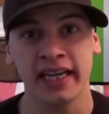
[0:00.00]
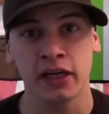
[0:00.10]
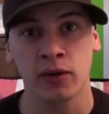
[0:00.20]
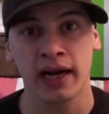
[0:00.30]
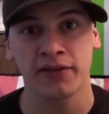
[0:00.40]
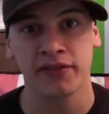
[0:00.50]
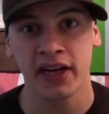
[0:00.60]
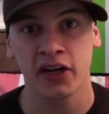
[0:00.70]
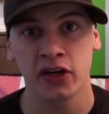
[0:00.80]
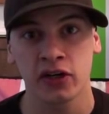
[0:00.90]
eat Kraft
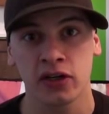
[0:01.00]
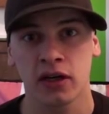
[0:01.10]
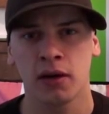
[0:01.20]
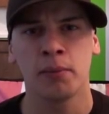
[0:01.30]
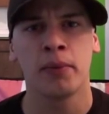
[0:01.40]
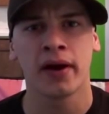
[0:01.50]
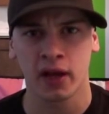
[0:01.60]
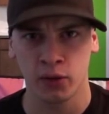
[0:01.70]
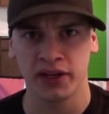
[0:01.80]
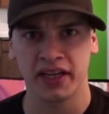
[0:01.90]
dinner. But
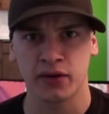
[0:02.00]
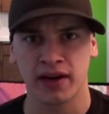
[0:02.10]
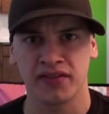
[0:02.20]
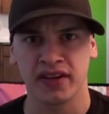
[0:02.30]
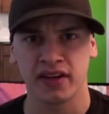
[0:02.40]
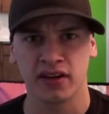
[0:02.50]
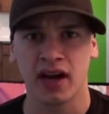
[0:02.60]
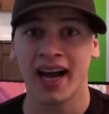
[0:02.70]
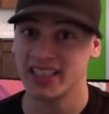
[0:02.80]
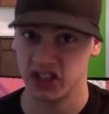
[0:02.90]
I would eat Kraft dinner.
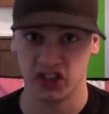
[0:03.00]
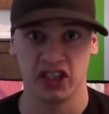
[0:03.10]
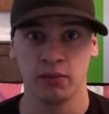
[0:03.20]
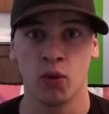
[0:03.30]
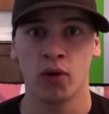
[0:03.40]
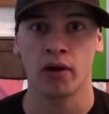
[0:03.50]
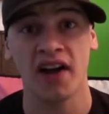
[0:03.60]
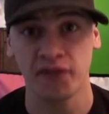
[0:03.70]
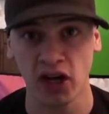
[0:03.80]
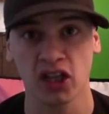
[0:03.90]
I'd just eat more.
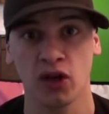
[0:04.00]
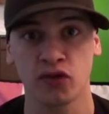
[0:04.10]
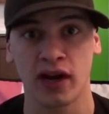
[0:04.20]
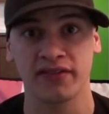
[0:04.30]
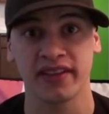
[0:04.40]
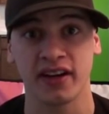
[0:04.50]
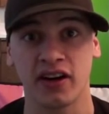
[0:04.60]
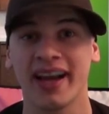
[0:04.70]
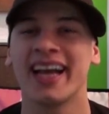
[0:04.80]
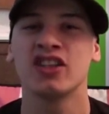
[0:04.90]
I fucking love Kraft
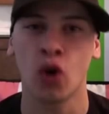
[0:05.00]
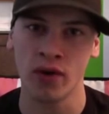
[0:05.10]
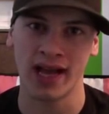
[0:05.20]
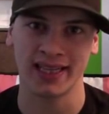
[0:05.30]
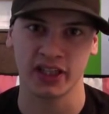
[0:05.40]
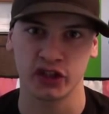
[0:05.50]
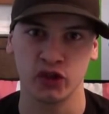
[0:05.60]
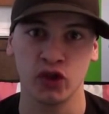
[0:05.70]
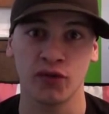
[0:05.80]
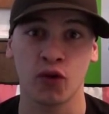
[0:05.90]
dinner. And don't act like you're
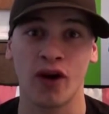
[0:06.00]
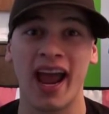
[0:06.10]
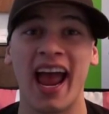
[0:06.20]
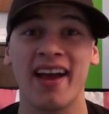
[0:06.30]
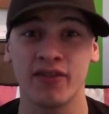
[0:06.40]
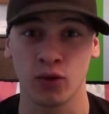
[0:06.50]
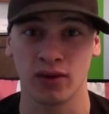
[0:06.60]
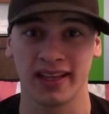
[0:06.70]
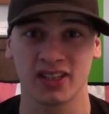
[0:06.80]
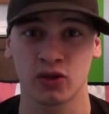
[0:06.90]
too good for it.
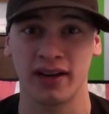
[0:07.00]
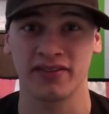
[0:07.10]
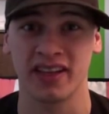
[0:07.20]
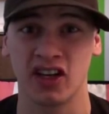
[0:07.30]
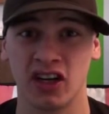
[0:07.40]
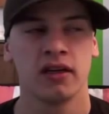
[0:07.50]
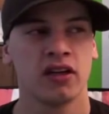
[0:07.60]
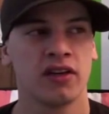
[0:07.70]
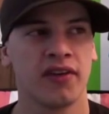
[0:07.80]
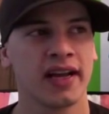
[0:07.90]
Everyone likes Kraft dinner.
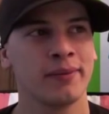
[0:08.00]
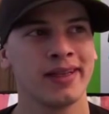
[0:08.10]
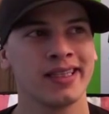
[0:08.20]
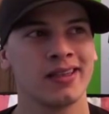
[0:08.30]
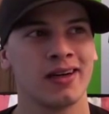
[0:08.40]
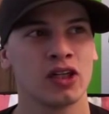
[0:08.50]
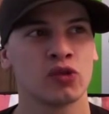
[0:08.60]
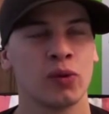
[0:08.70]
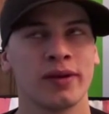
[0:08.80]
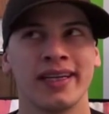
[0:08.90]
Now if I had a million
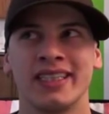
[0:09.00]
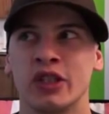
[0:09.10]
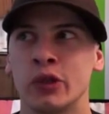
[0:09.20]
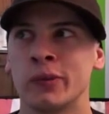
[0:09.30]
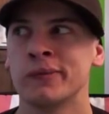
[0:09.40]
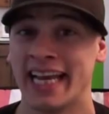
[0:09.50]
dollars, what would I do?